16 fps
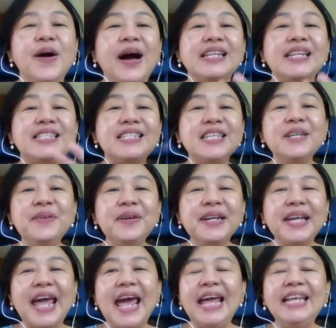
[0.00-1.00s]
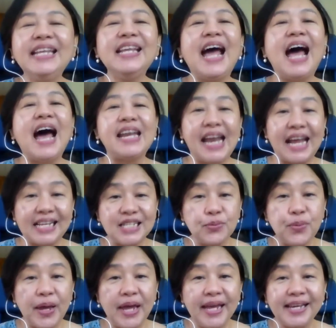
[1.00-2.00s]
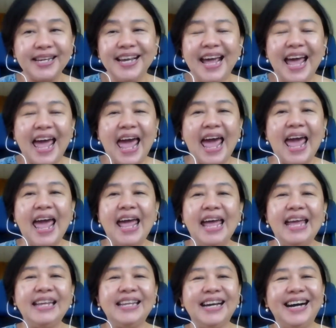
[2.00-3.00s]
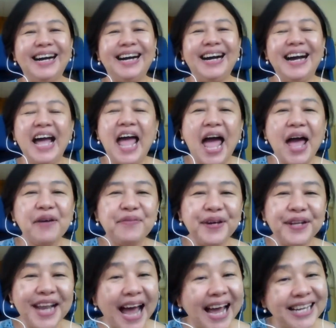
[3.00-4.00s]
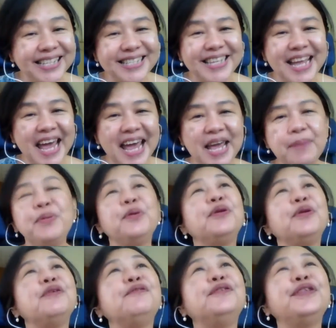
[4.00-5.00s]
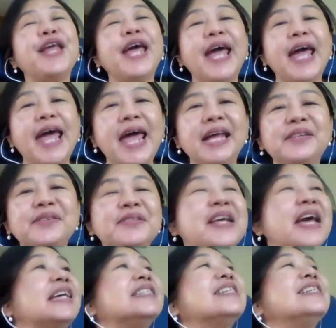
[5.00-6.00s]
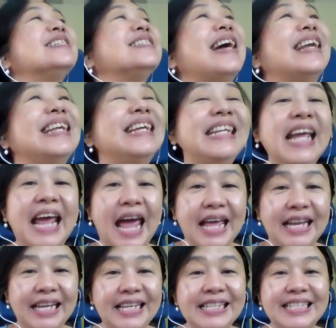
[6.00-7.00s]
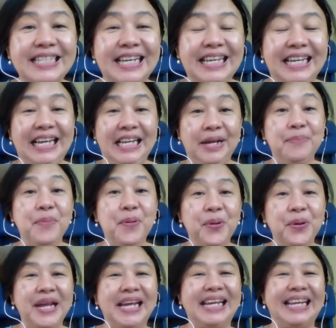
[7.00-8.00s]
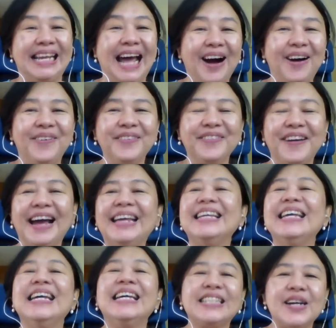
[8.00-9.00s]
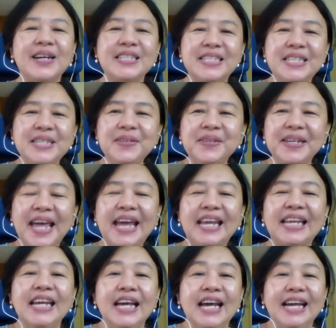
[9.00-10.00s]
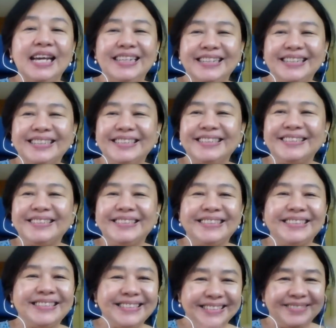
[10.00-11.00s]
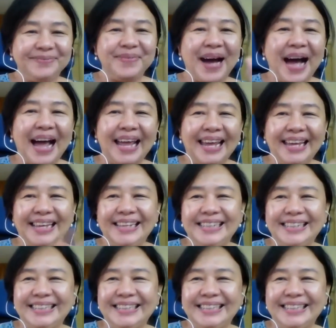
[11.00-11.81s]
I see you again next week, and have a nice day, beautiful day ahead. Today is a sunny day, at least in the morning now, right? So I see you again. Bye.